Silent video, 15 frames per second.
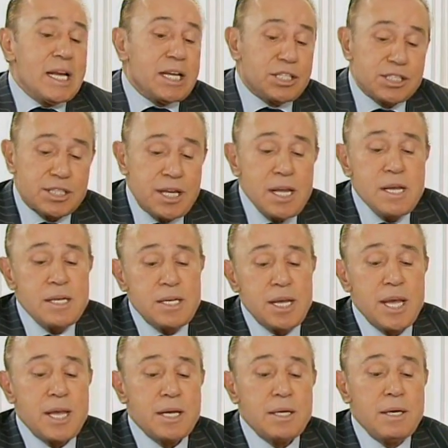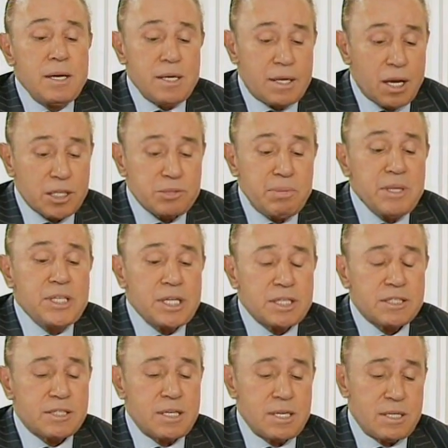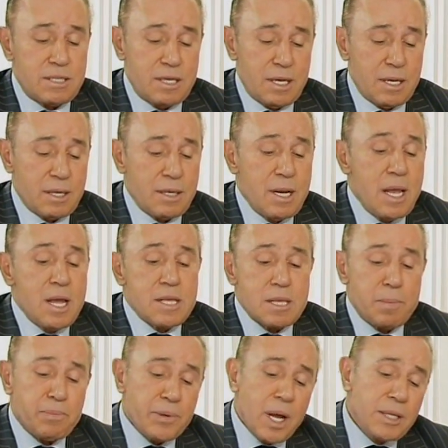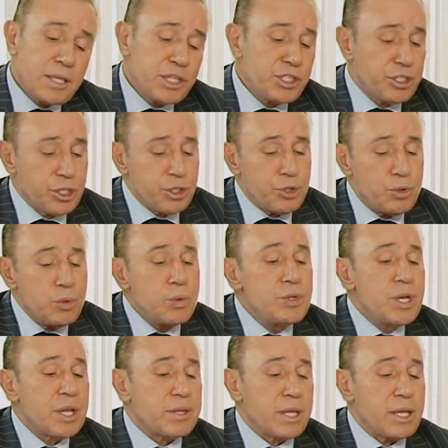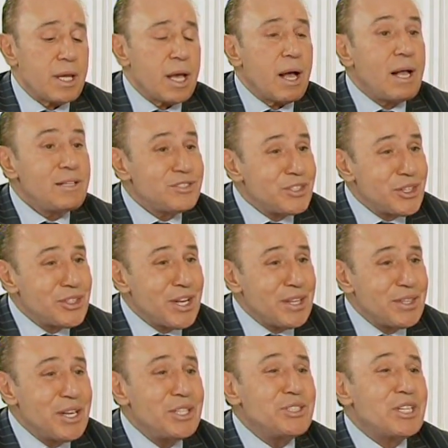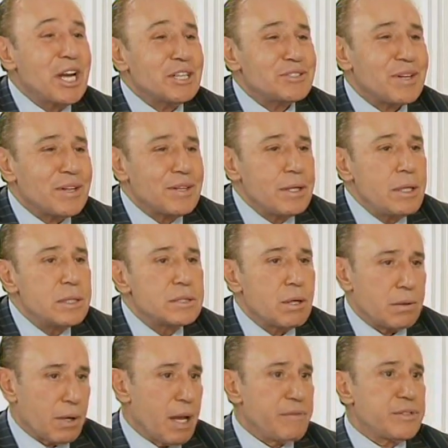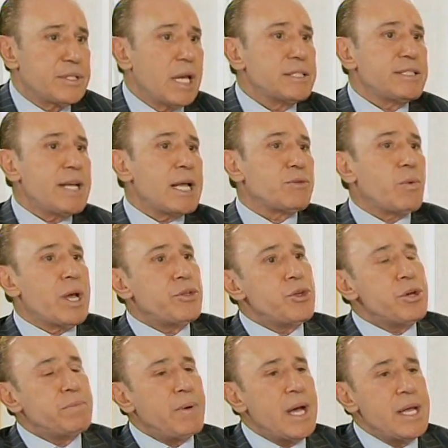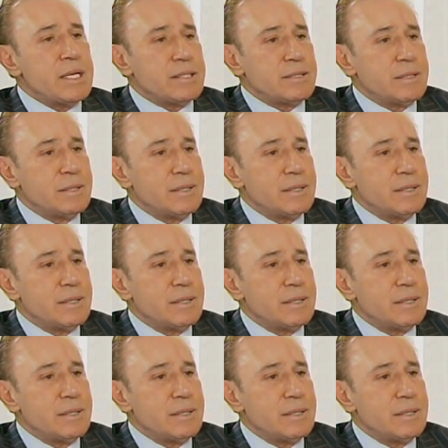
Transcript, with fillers: Skincare, cosmetic skincare, the product should do nothing, alter nothing, change nothing. So if it does that, why do you buy it?